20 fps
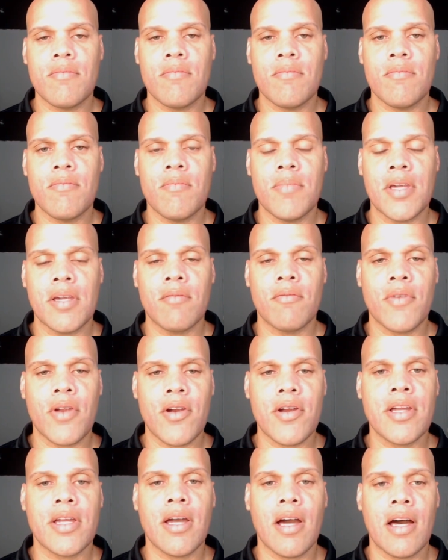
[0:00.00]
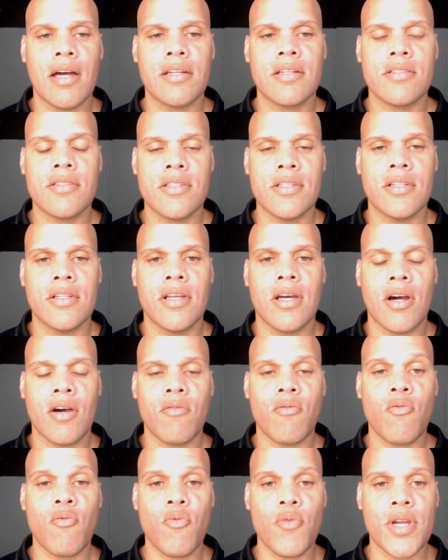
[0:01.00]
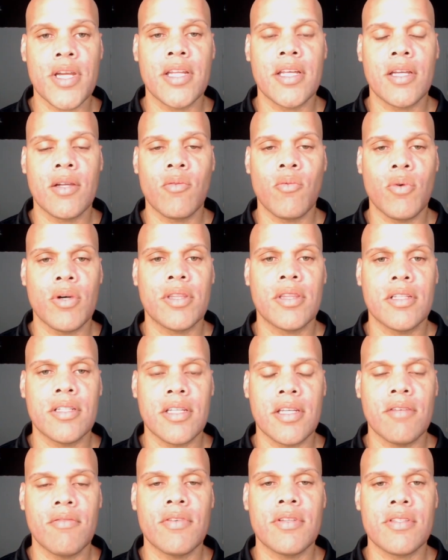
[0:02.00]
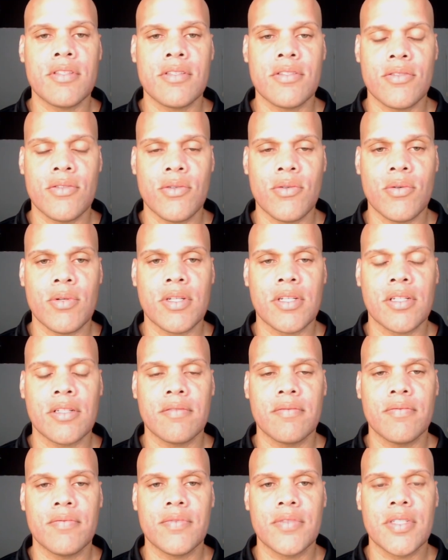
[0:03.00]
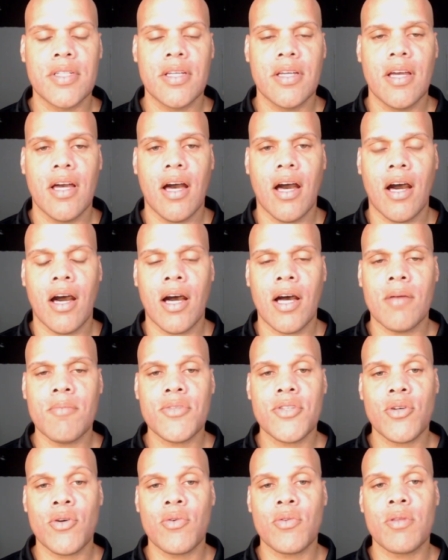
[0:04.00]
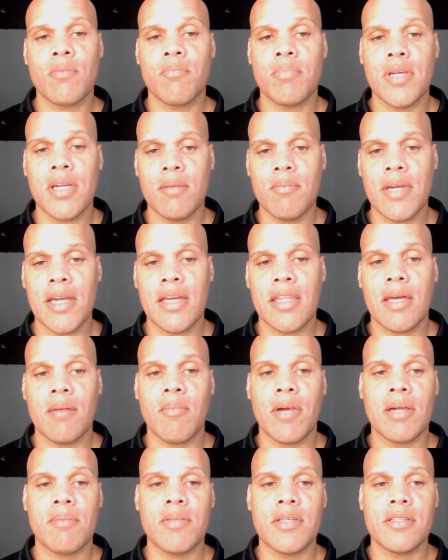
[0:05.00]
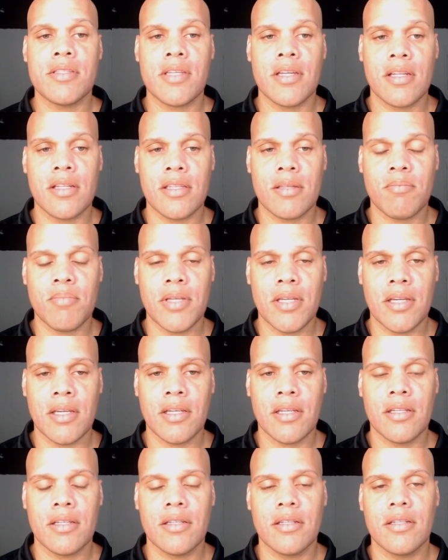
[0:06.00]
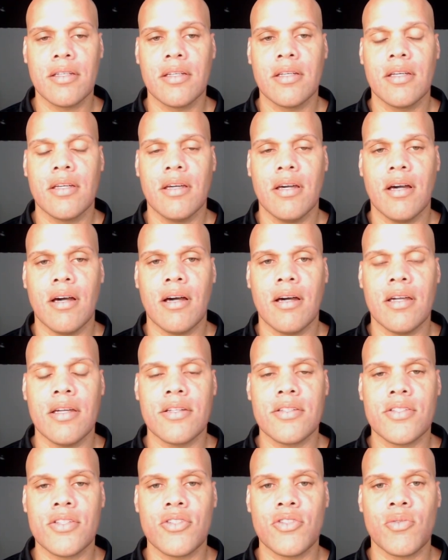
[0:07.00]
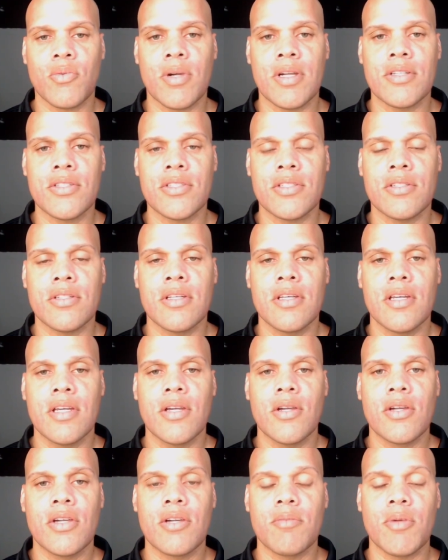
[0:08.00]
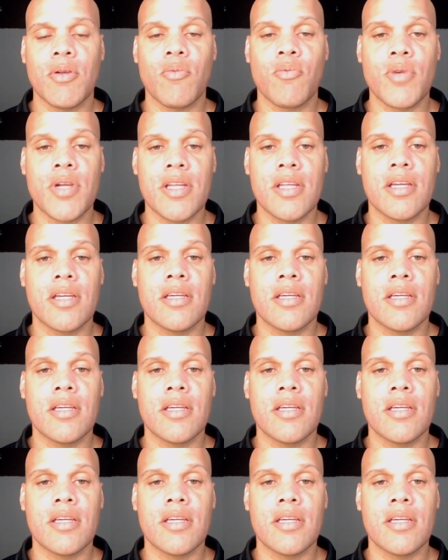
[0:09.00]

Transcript: being very cognizant of reading what the defense is doing. So the big man that might be setting the pick in a situation could be reading